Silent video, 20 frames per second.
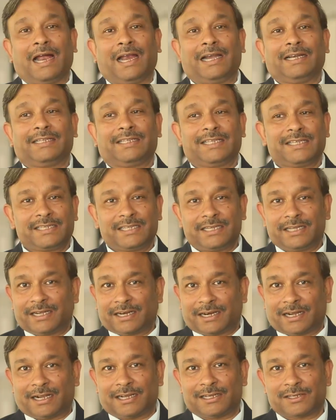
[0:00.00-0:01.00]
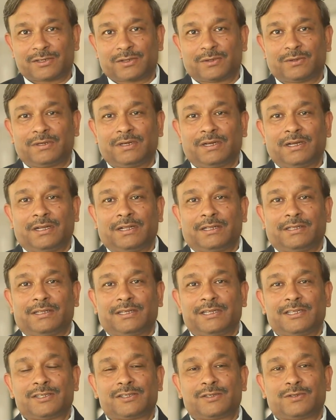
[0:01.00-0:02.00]
and this year also
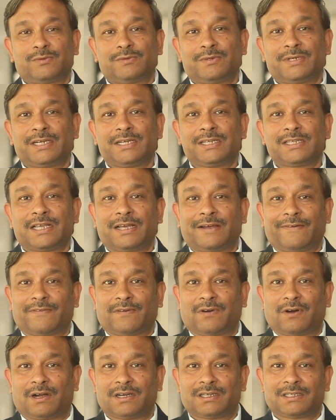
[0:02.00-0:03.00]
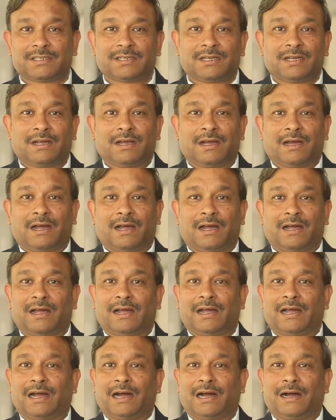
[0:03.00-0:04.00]
the students have got
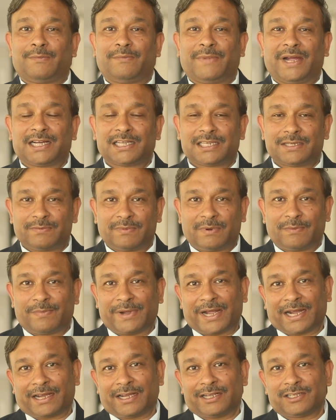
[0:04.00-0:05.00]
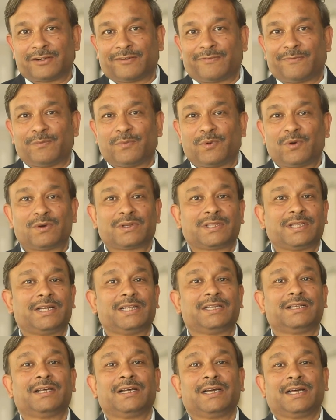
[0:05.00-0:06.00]
uh, a maximum package of more
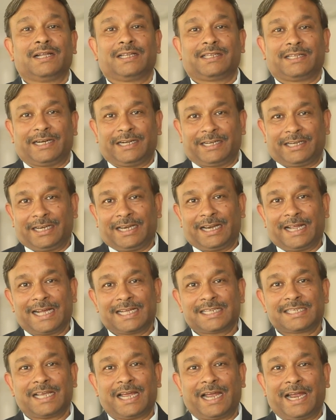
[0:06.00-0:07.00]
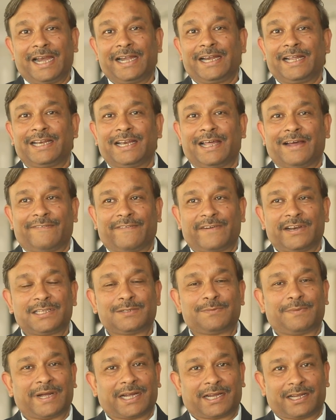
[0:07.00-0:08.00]
than 30 lakhs and an
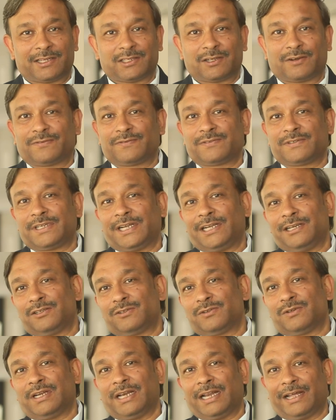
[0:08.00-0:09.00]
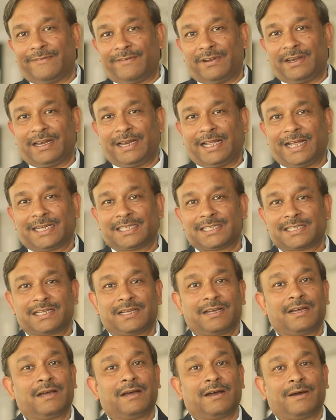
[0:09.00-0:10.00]
average package of 10 to 11 lakhs
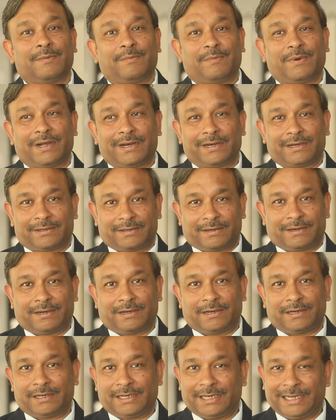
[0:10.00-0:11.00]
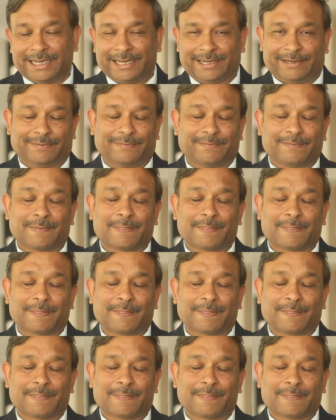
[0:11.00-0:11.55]
per year.